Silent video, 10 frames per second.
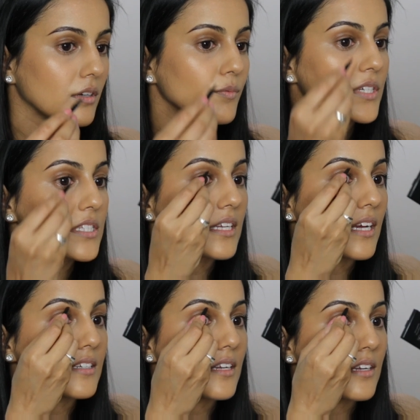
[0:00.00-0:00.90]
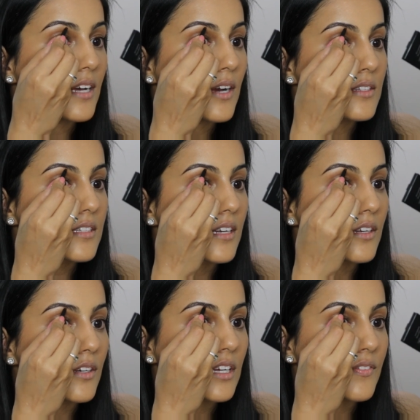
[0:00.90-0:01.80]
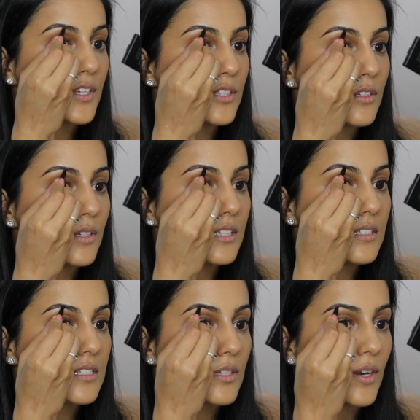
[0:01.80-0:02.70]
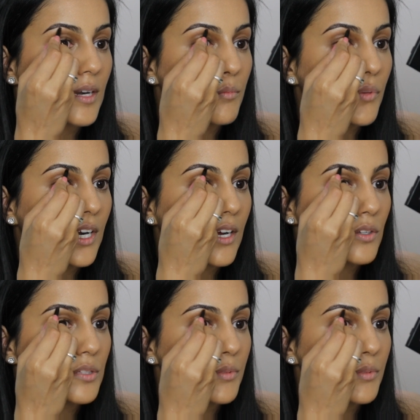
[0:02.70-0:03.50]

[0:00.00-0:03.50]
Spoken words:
Obviously, I don't know how it's going to look if you do Instagram brows,